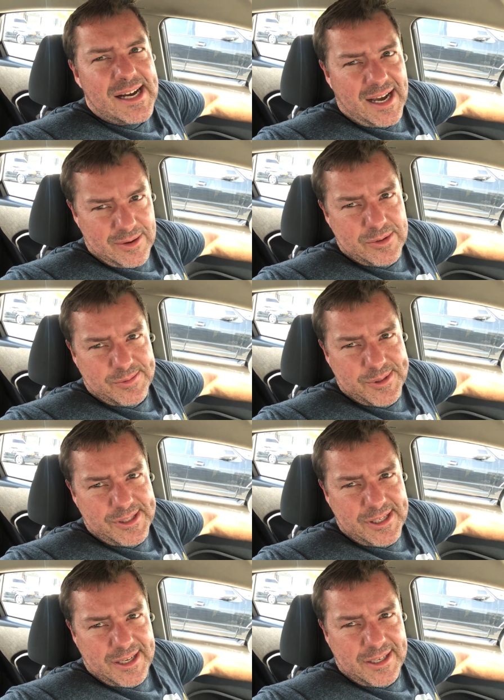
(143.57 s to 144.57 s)
I was
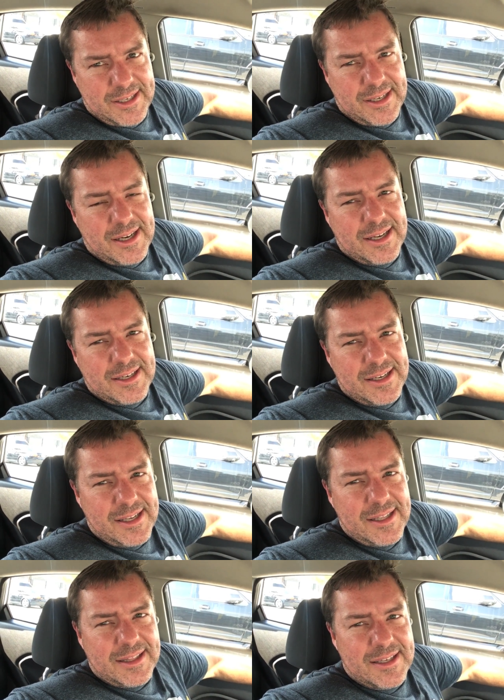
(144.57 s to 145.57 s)
mistaken. I
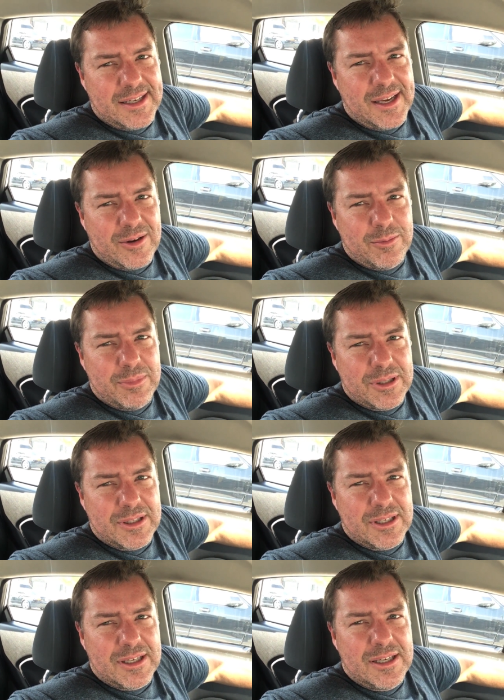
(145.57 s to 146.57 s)
need the
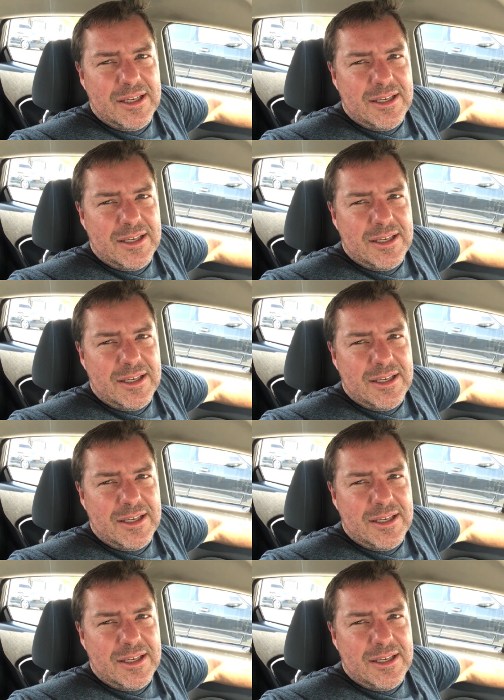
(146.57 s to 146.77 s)
accountability.